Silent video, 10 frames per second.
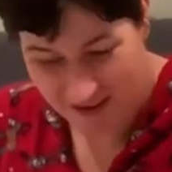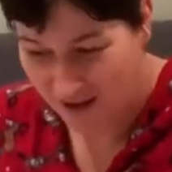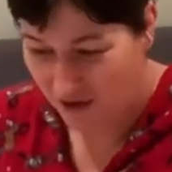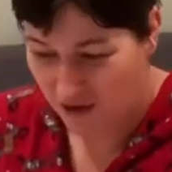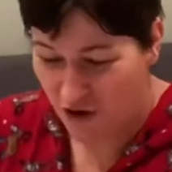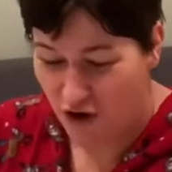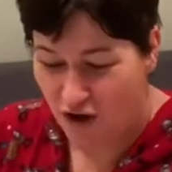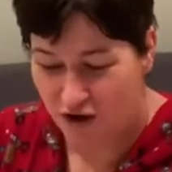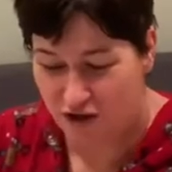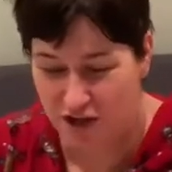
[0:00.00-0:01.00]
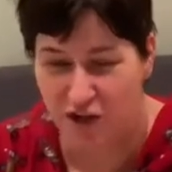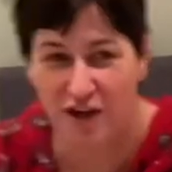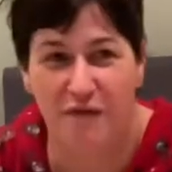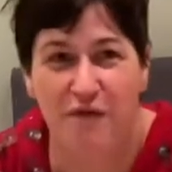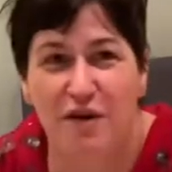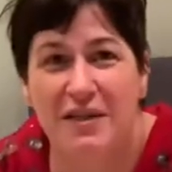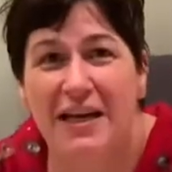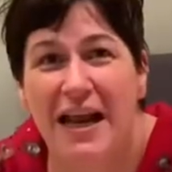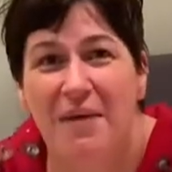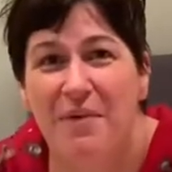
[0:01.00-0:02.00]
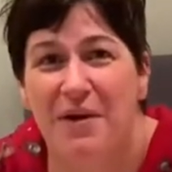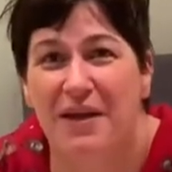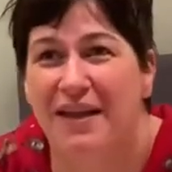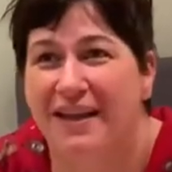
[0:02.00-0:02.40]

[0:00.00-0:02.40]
No, because I couldn't afford an iPad.